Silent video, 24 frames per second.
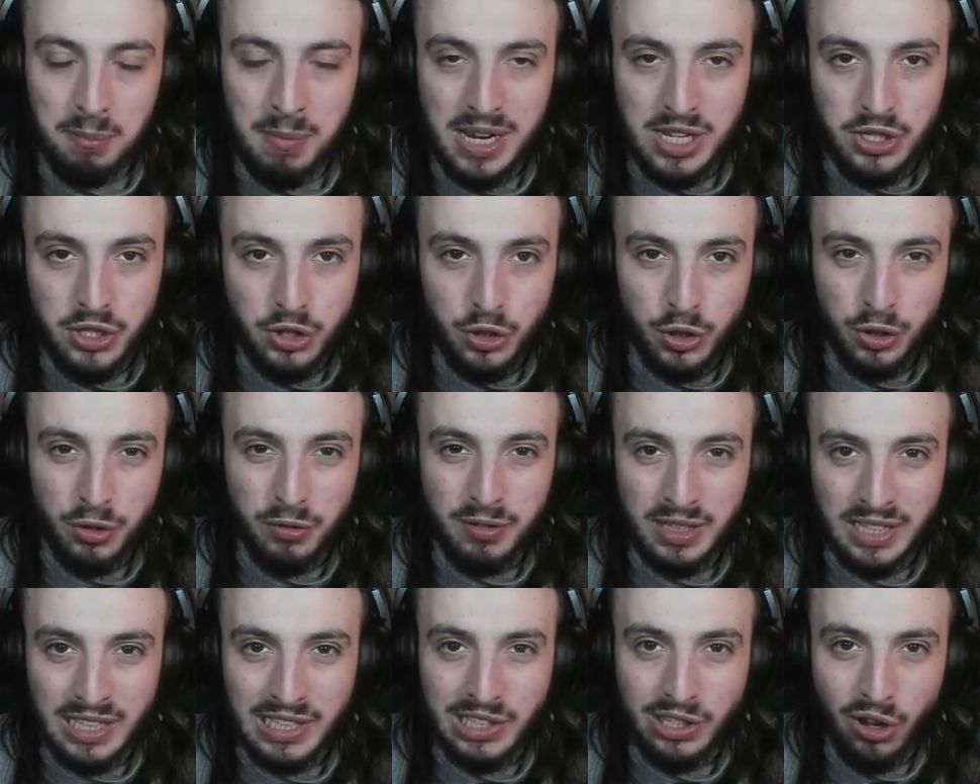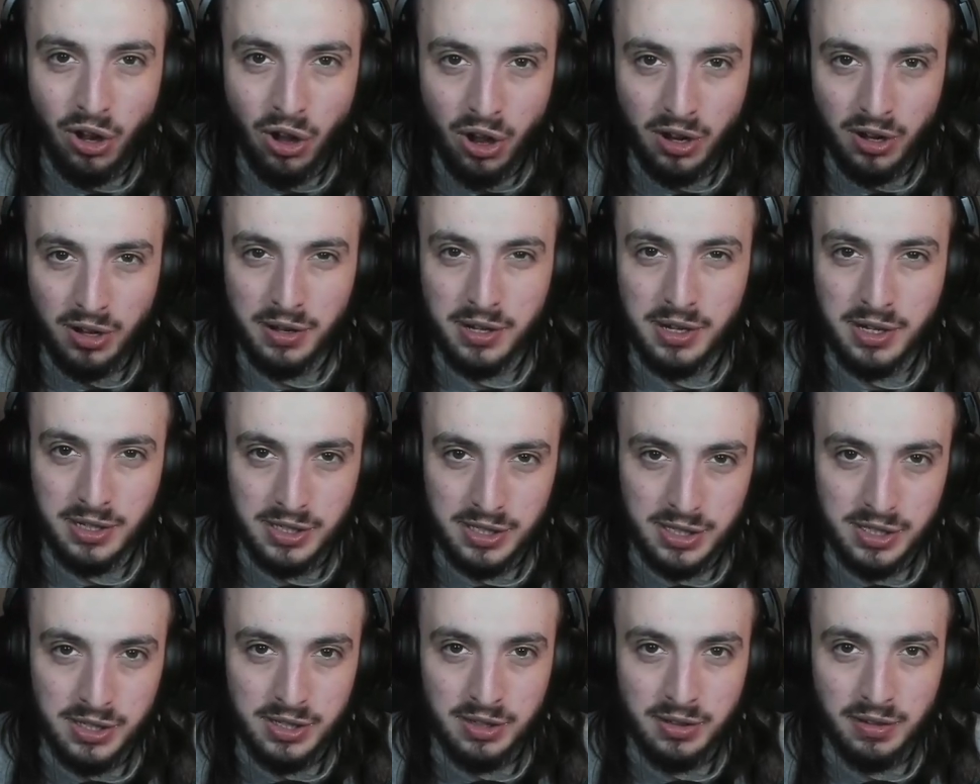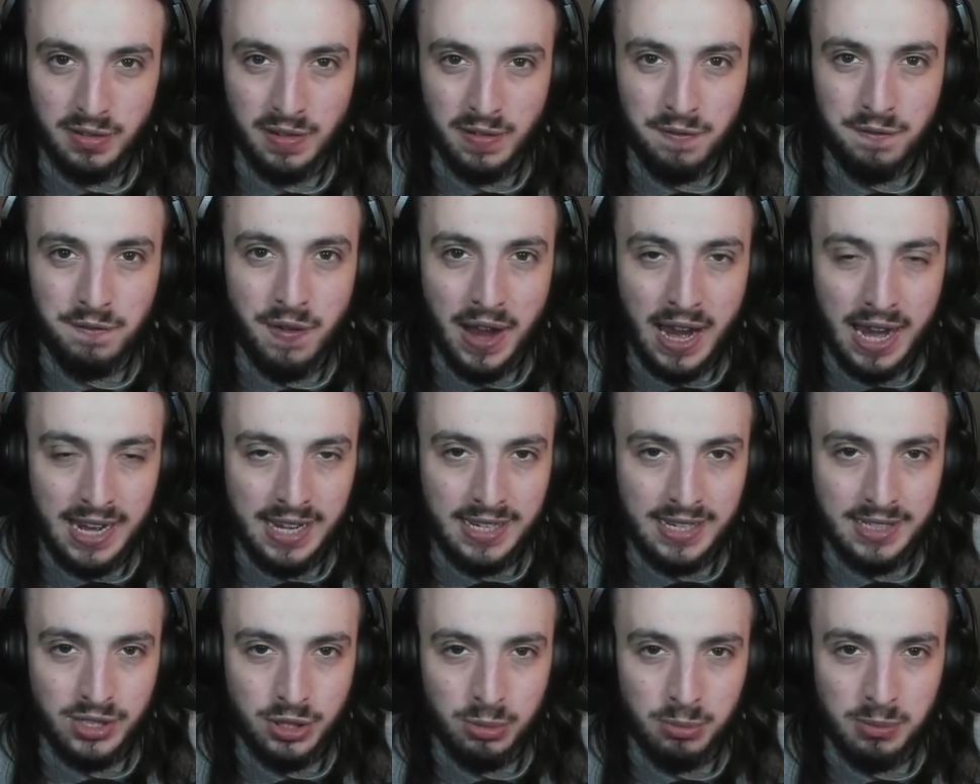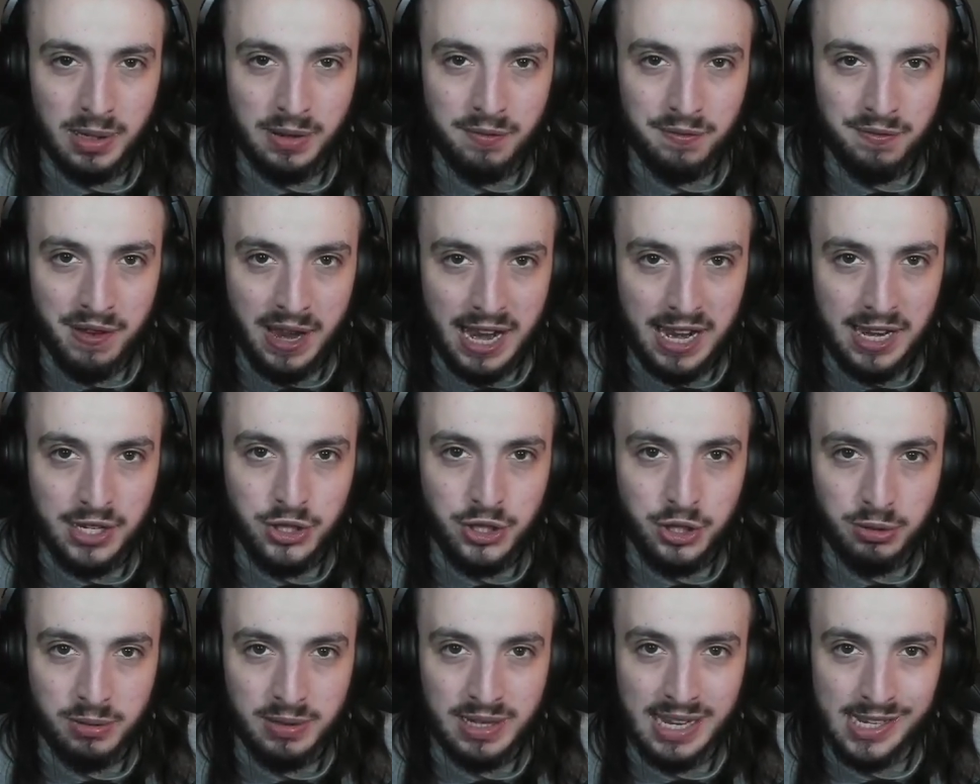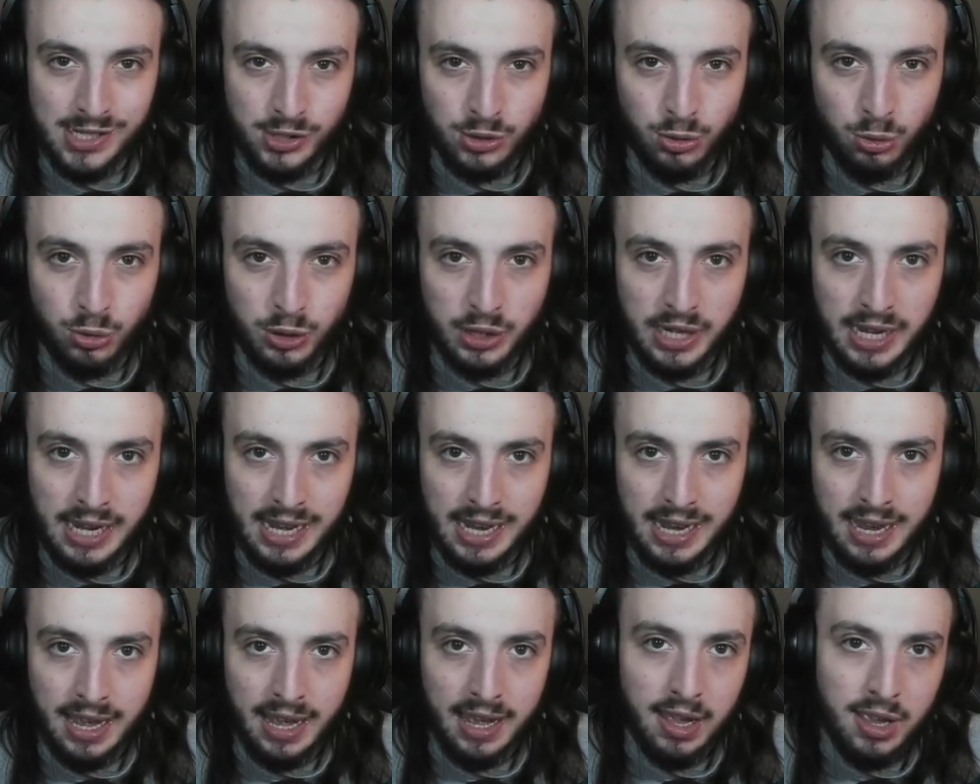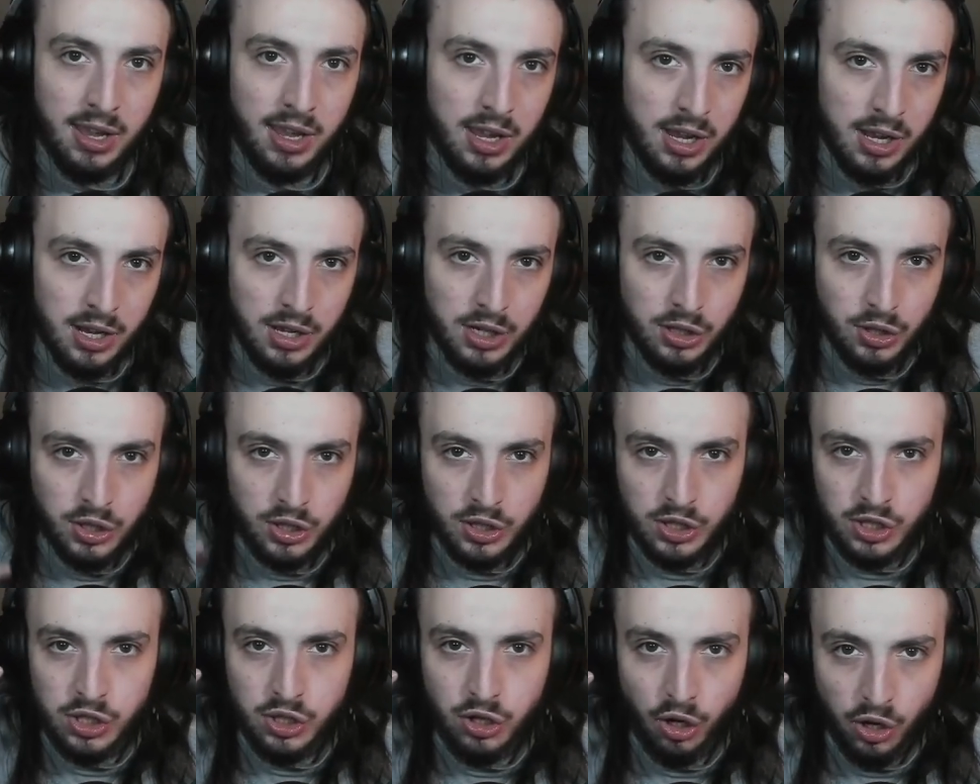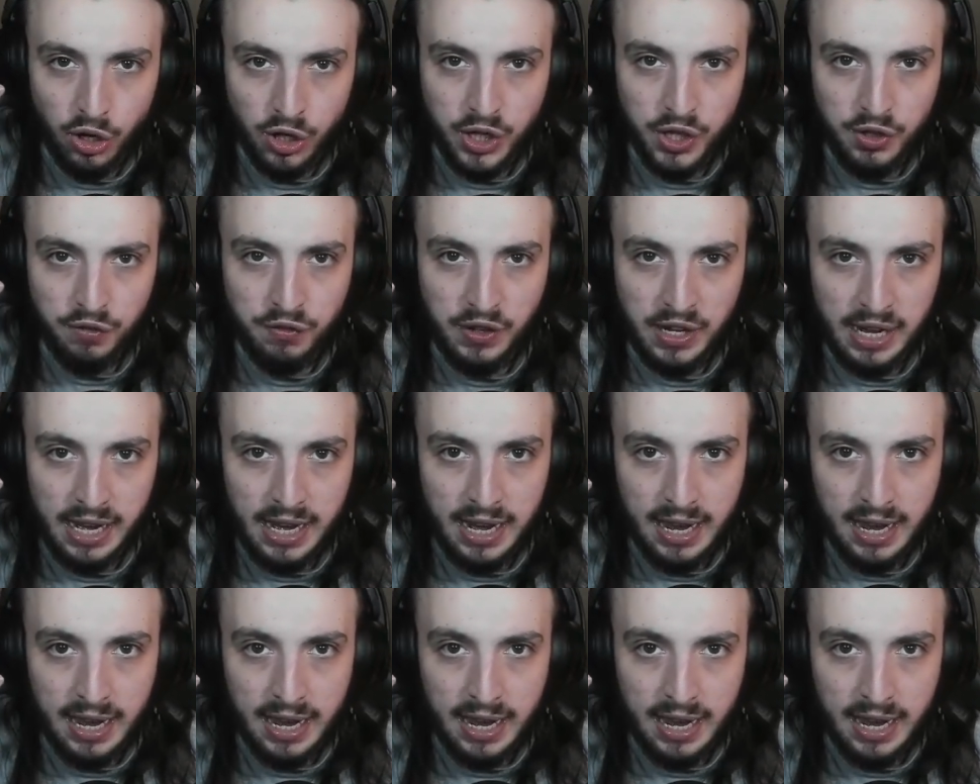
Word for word: Imagine you in the darkness, invade someone invade you, and that's all you hear. To the side of your